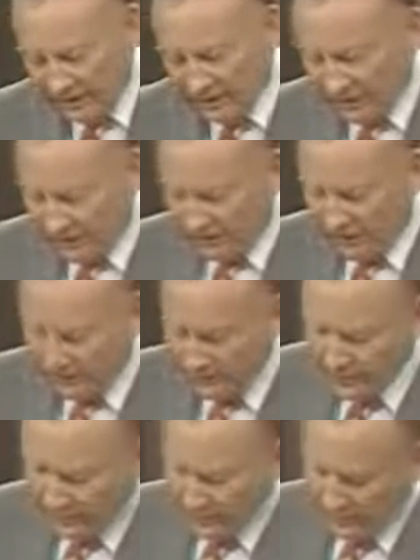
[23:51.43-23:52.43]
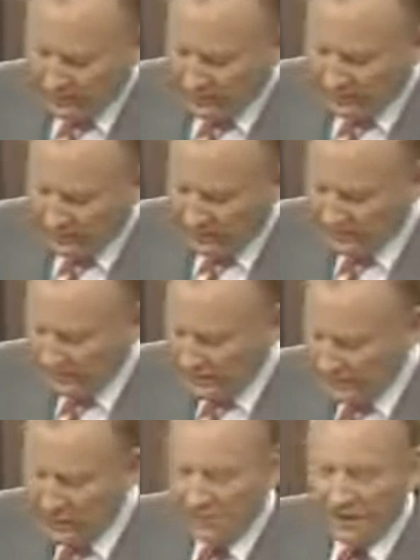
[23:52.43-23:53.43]
I saw this. In
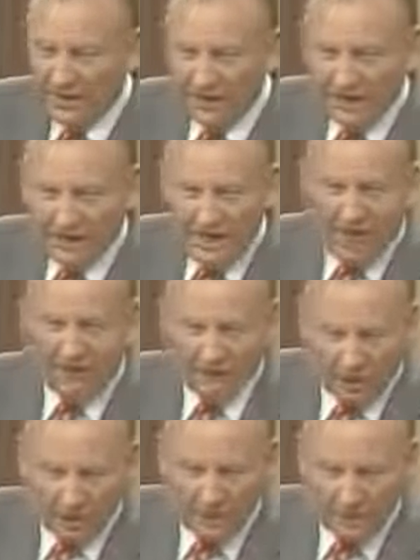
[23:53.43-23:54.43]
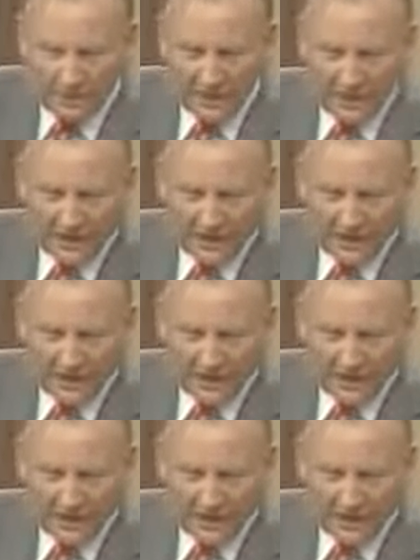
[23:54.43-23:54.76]
India, the cow is holy.